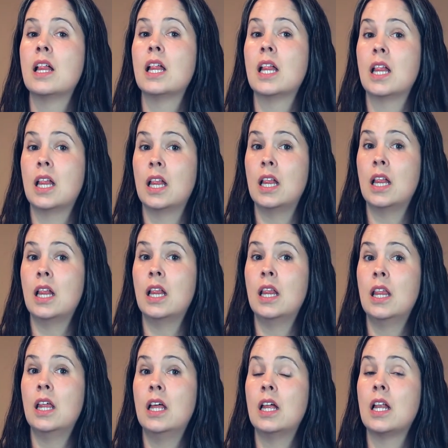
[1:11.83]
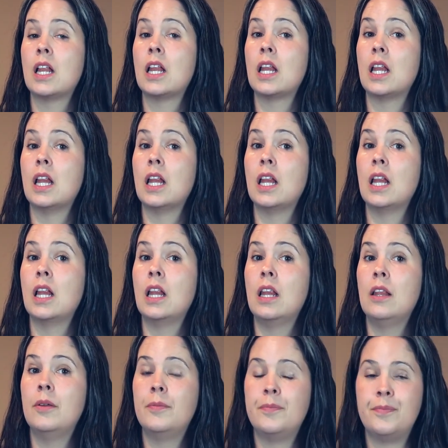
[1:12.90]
Ul, ul,